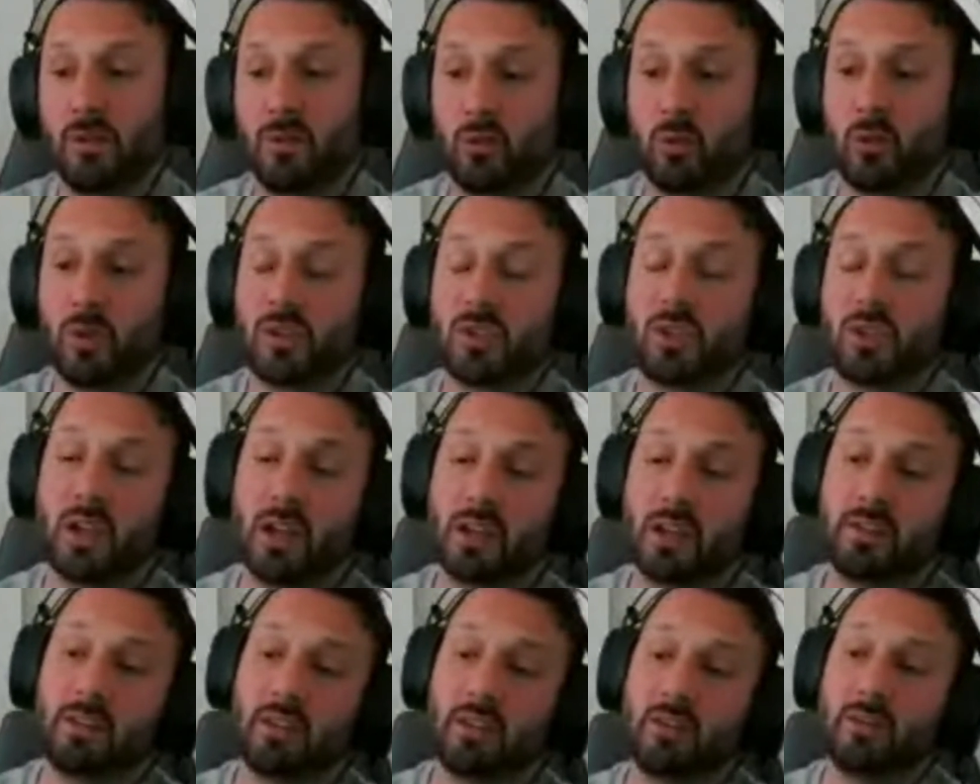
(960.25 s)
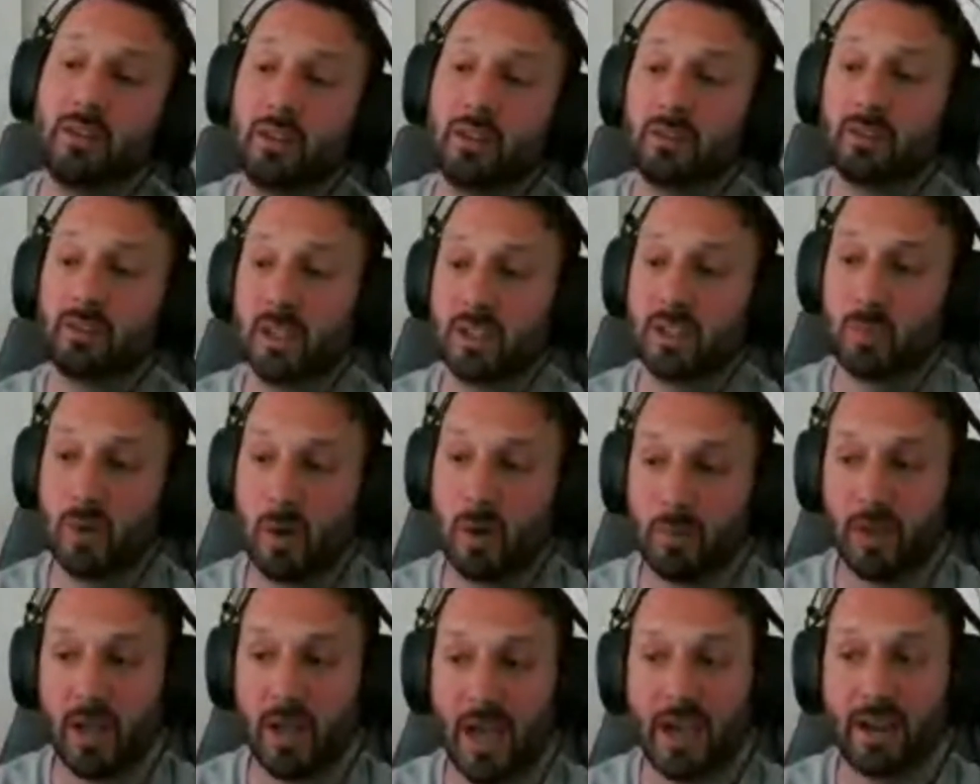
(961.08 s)

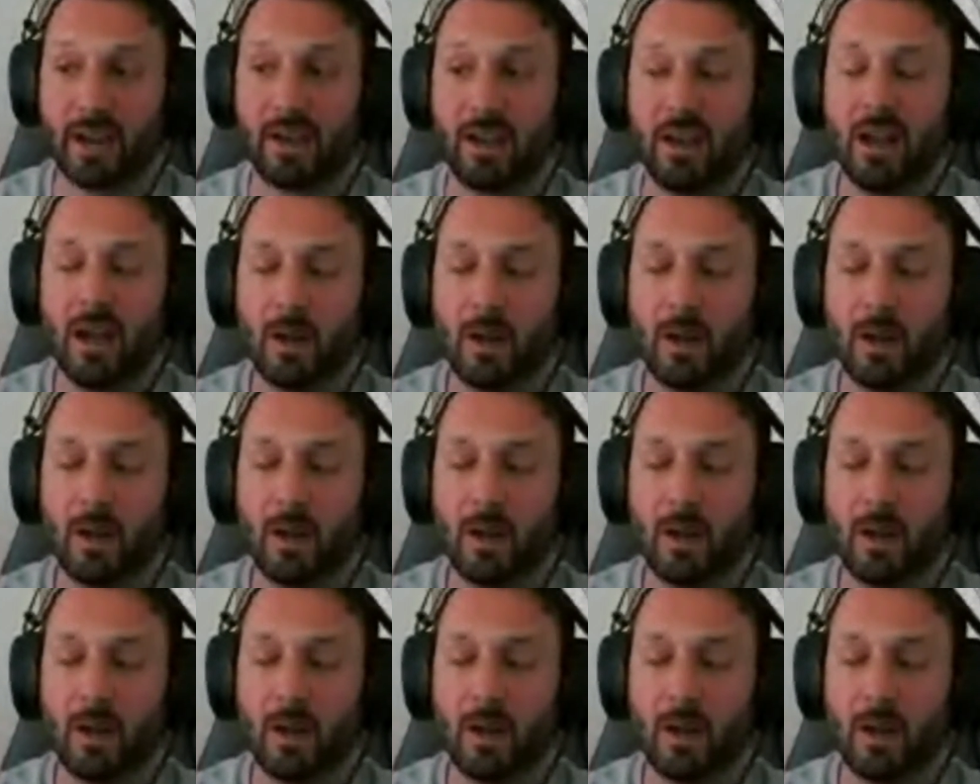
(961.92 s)
twitch.tv/bubblehack.